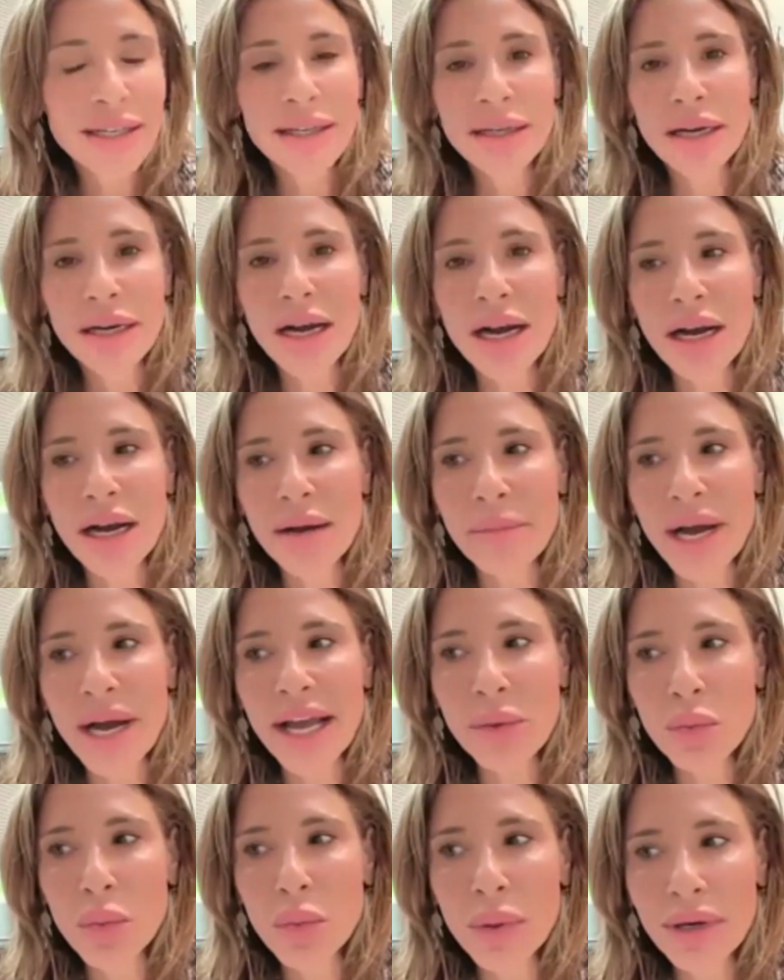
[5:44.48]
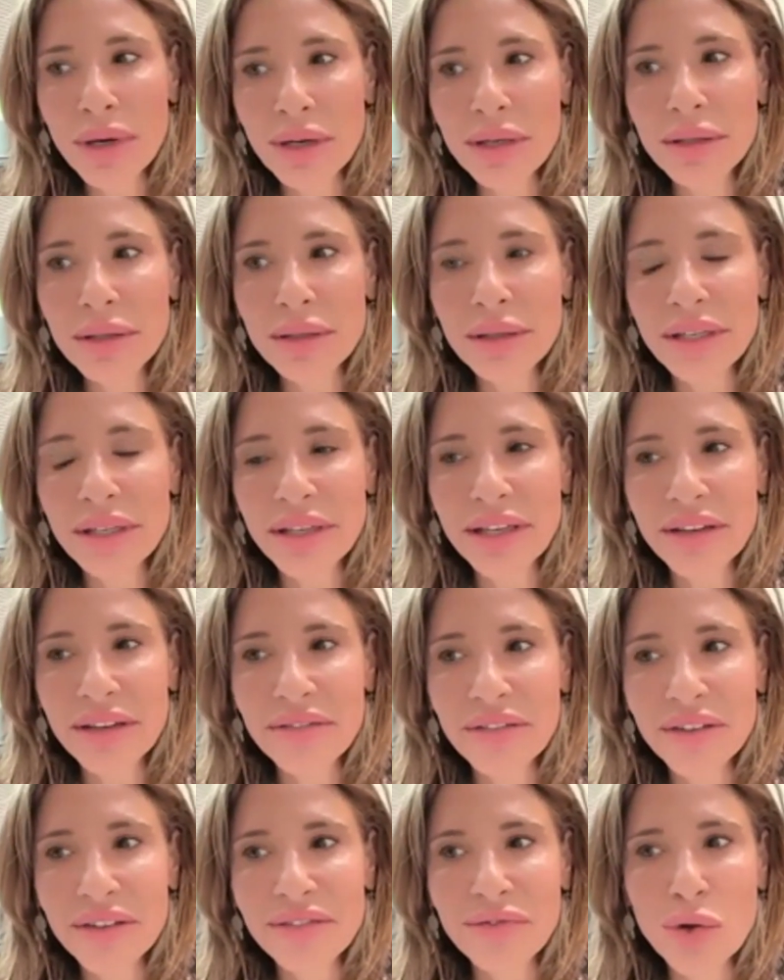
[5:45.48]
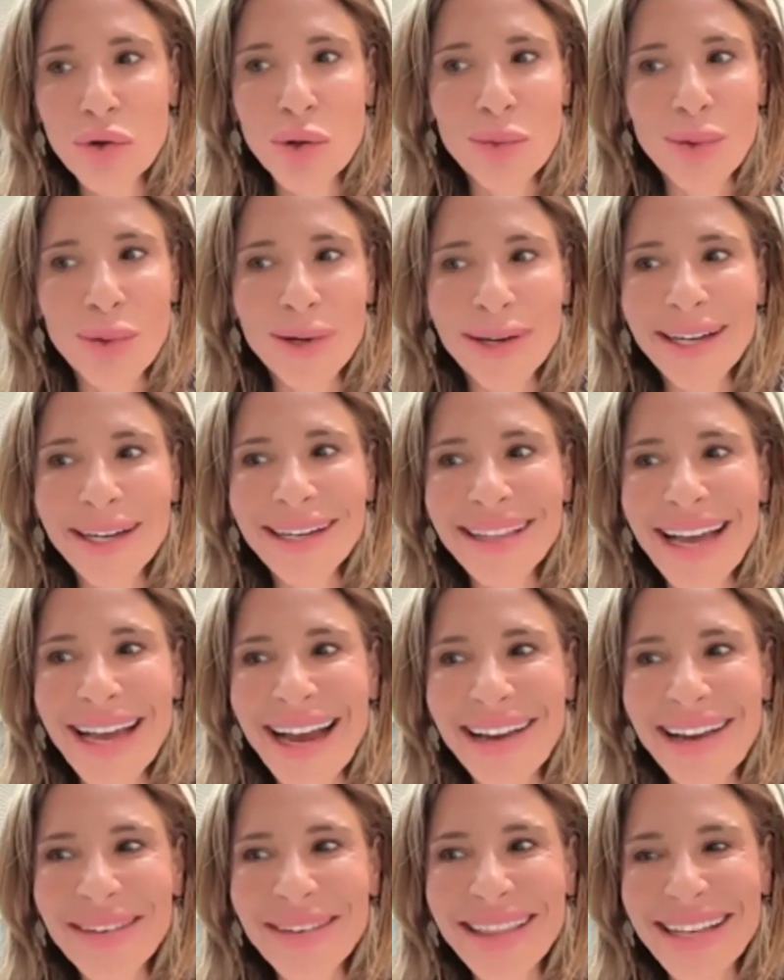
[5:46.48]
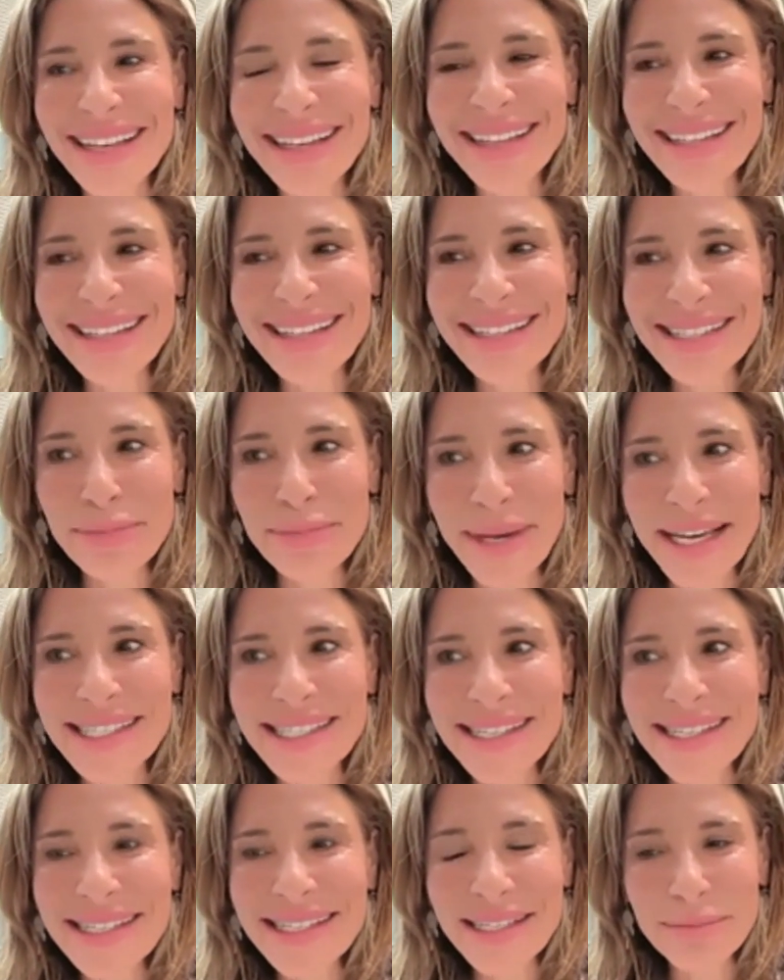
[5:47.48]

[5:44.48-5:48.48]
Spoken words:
I will give the forewarning that within these spaces,